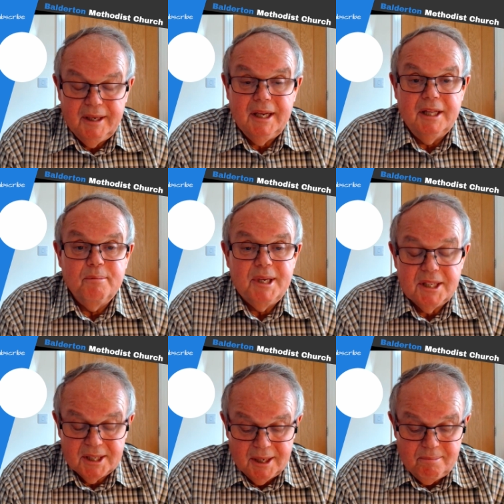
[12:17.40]
In the
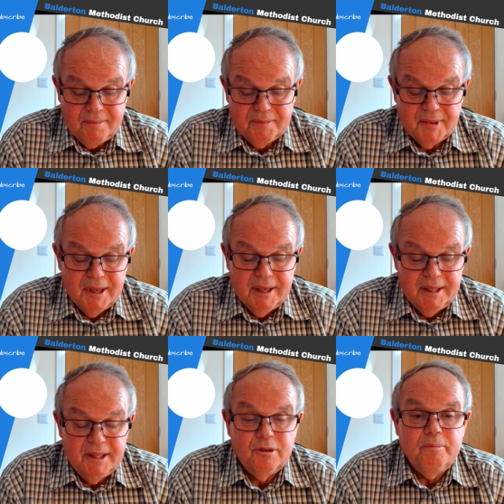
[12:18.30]
meantime,
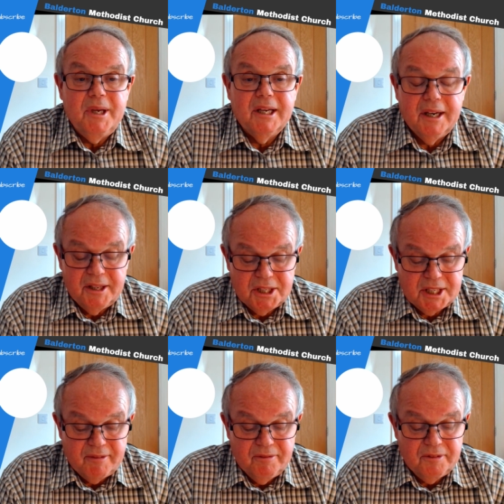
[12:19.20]
there will be another
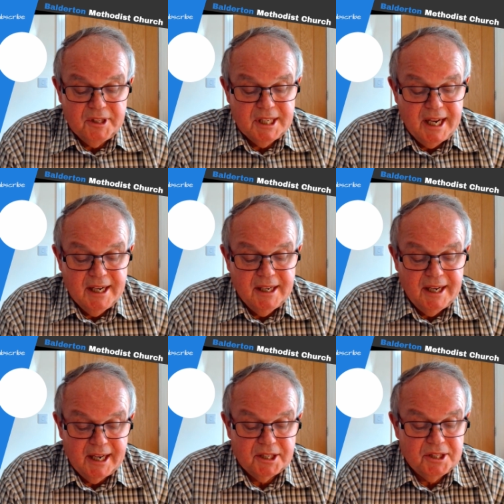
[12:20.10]
7 for 10
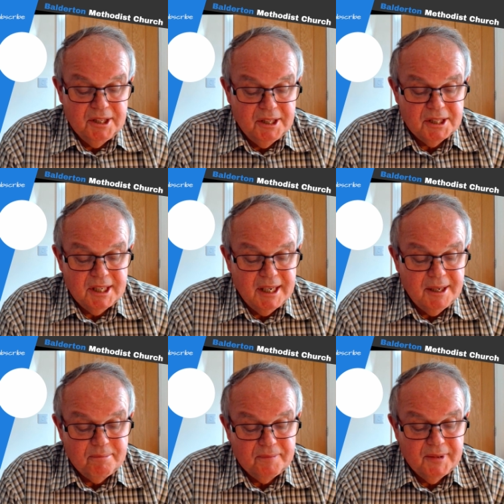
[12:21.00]
next
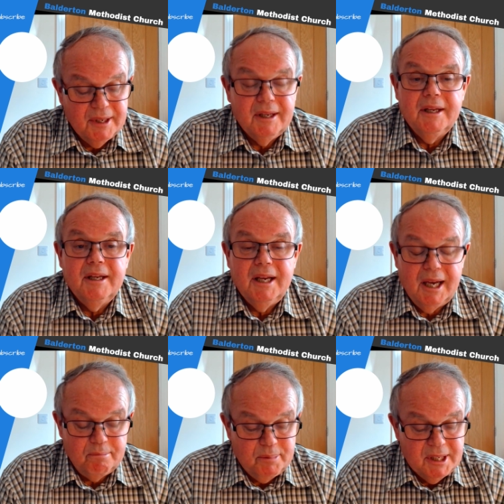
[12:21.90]
Thursday
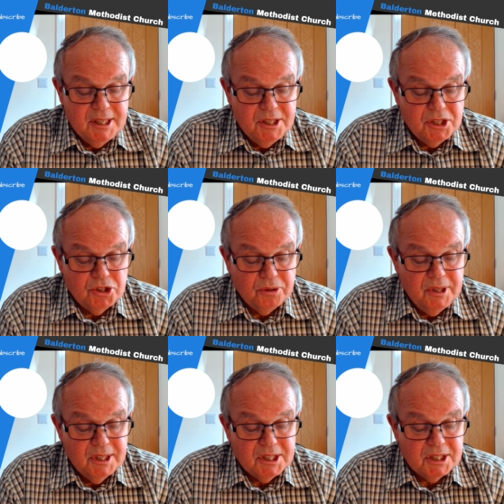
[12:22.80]
and please
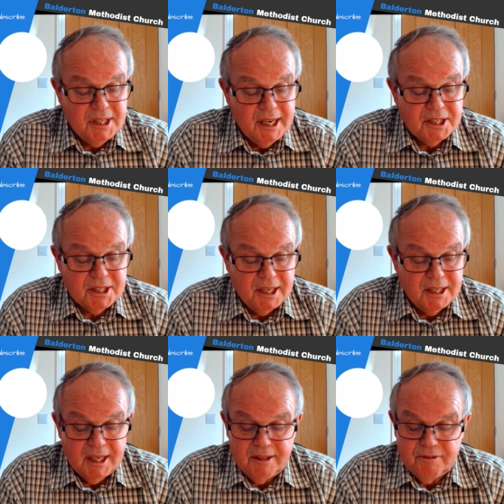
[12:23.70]
join us next
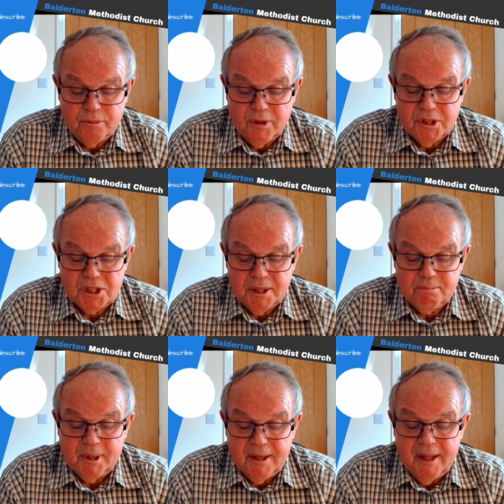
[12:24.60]
Sunday for
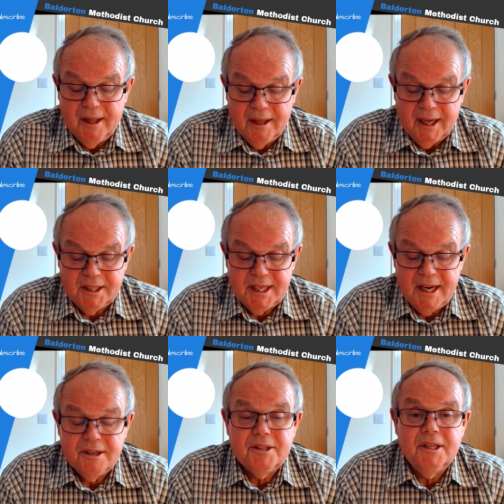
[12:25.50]
worship at
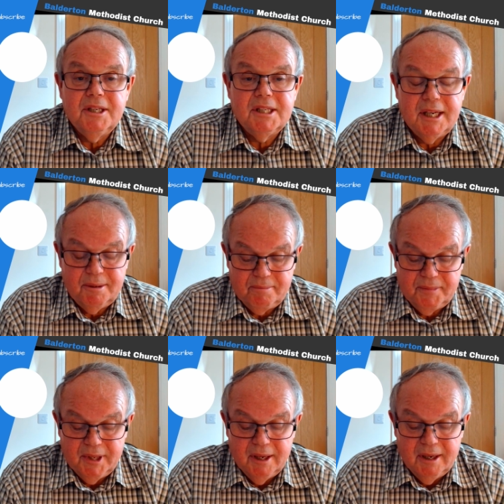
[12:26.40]
10.30
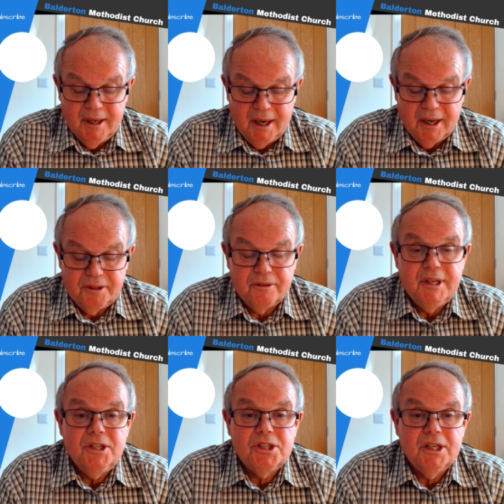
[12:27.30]
either
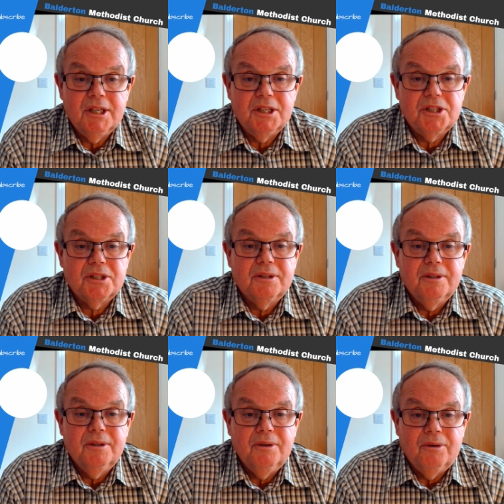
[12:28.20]
in church
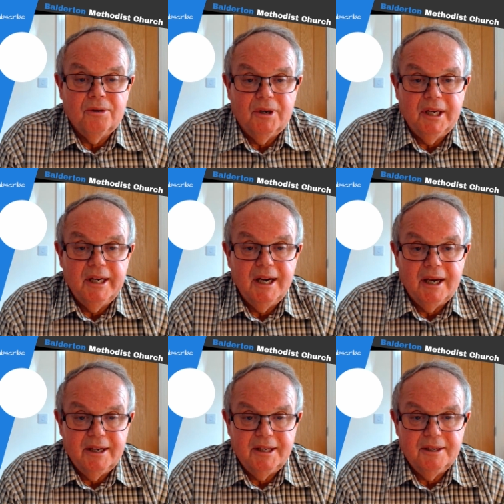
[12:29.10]
or
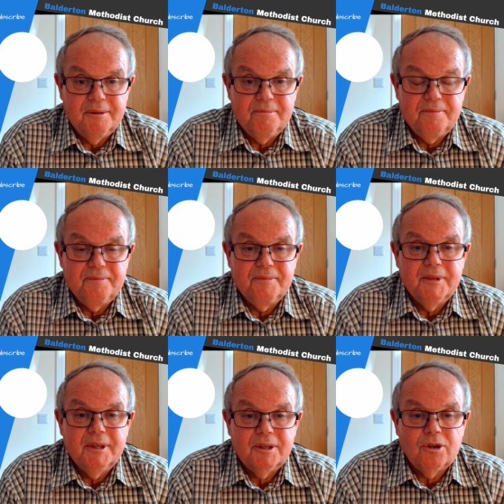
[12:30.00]
online.
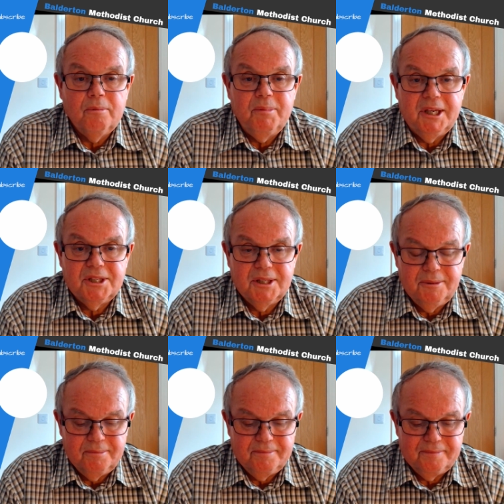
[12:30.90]
God bless you.